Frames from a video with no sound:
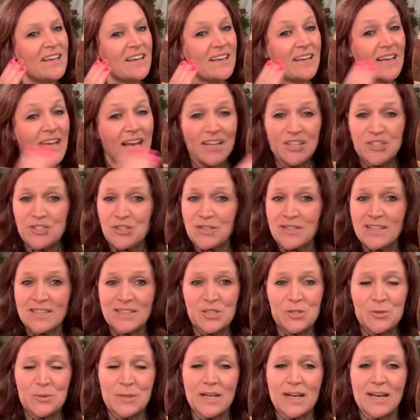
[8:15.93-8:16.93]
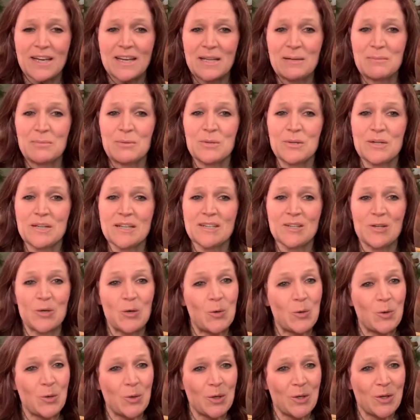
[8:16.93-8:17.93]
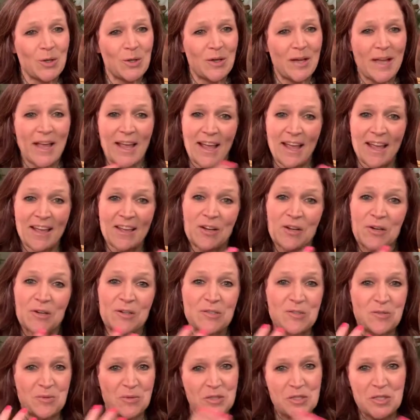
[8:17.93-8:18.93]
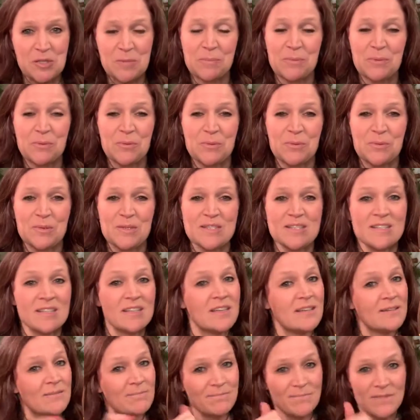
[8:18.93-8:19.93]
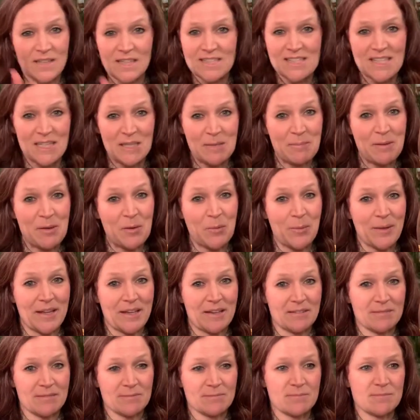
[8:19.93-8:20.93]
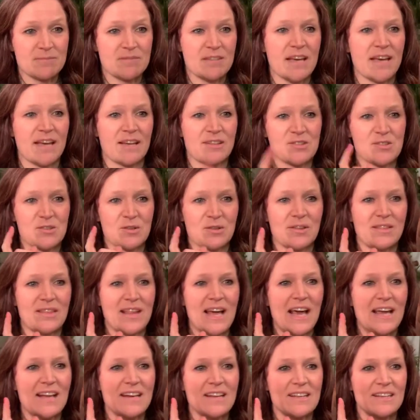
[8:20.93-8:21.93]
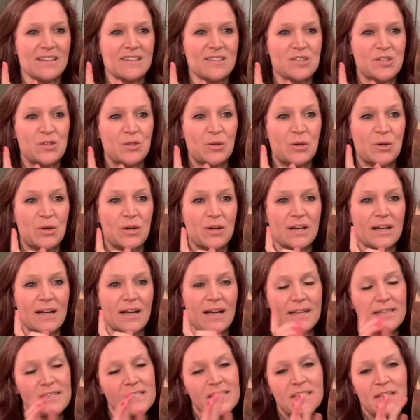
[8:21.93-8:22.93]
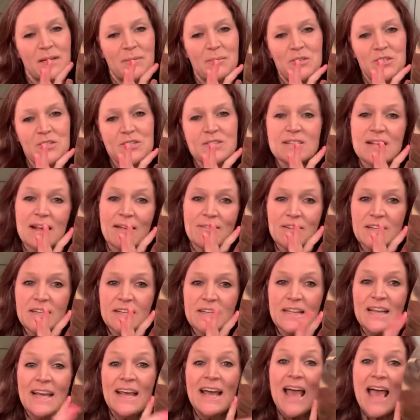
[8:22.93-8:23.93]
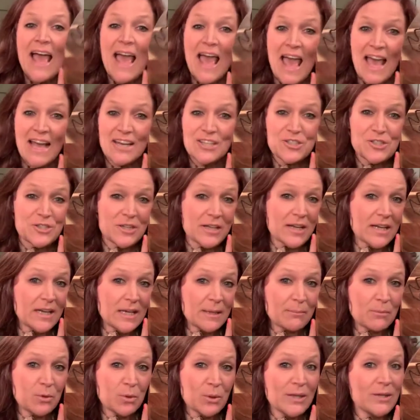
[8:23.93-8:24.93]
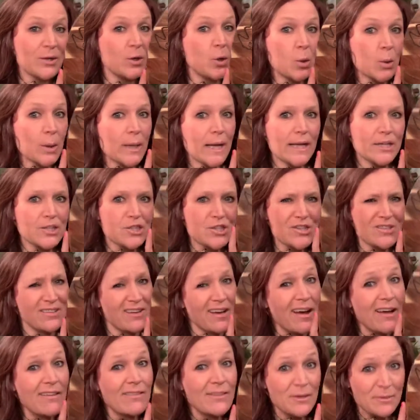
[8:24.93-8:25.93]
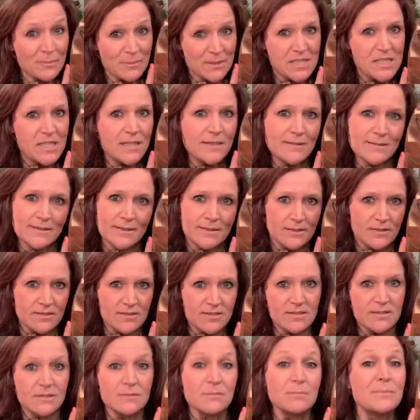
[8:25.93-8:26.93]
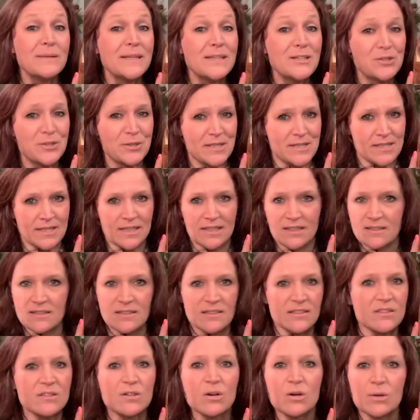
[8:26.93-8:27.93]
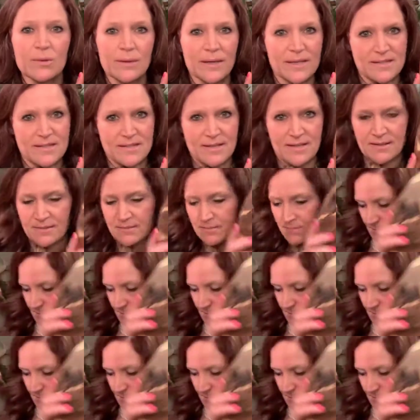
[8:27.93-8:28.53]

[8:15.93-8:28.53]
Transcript: etch it into a cutting board or hangers or spoons, it's going to be a win. Okay, so that is your idea number seven etched cutting board or etched other materials. Pinterest it, you'll go crazy.